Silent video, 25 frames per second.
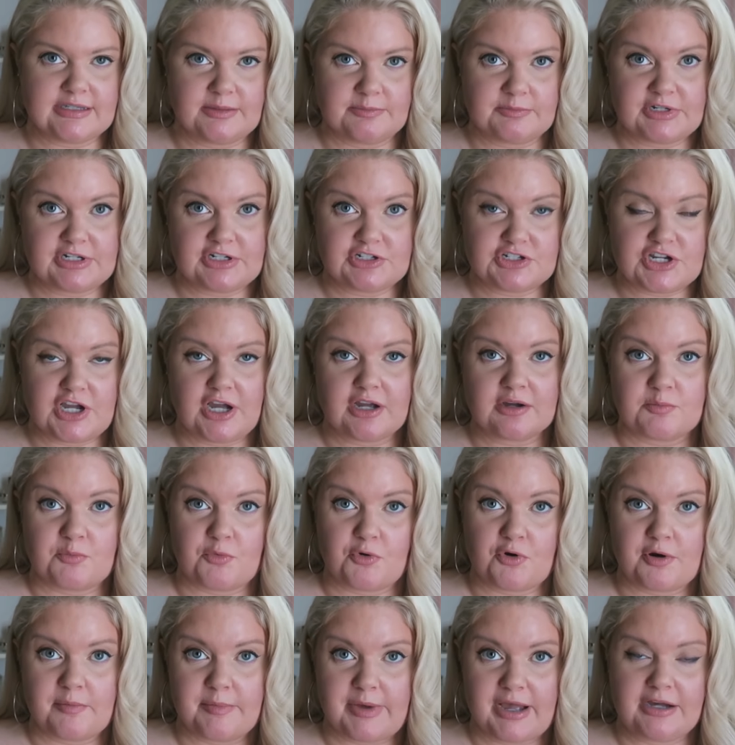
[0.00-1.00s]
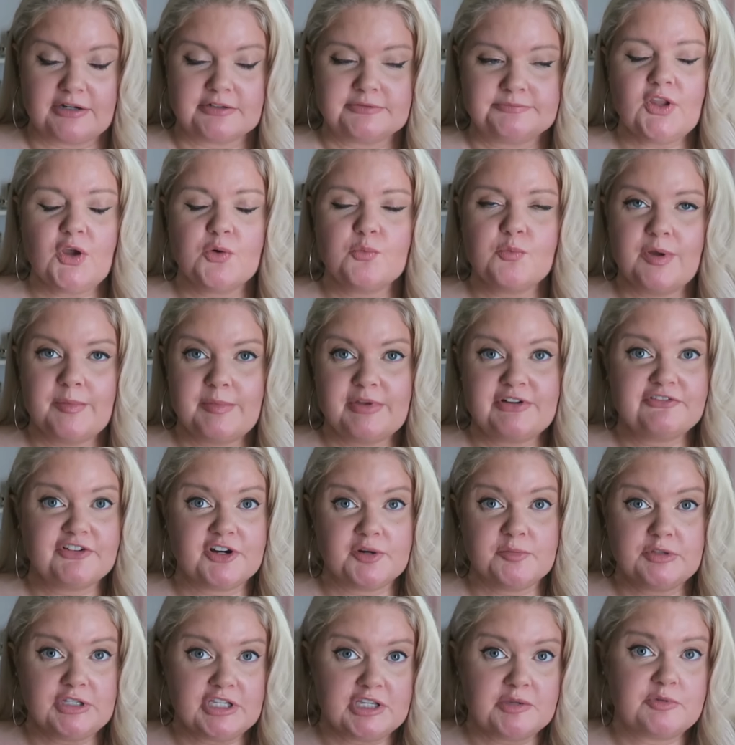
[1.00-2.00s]
I'm going to talk more about women
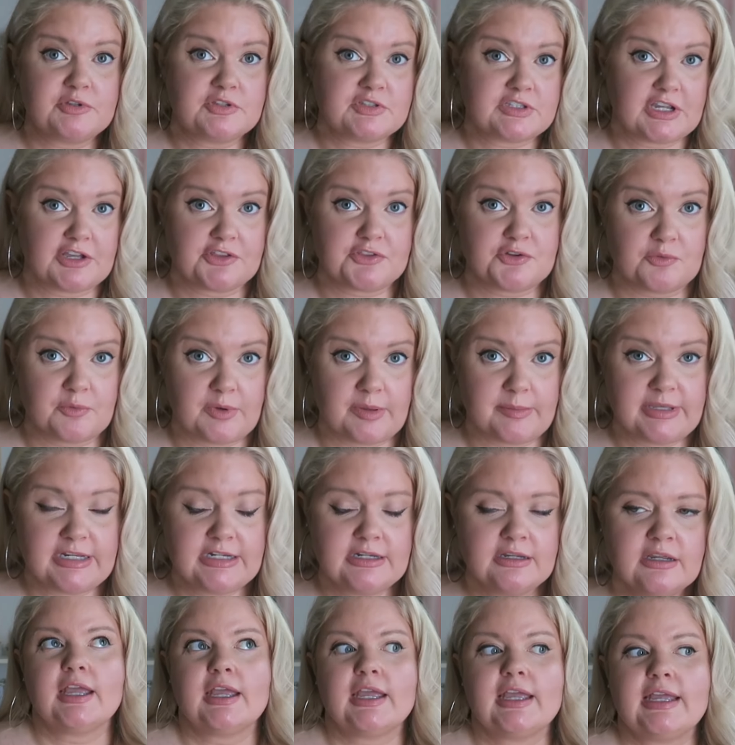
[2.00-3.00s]
verbally abusing other women.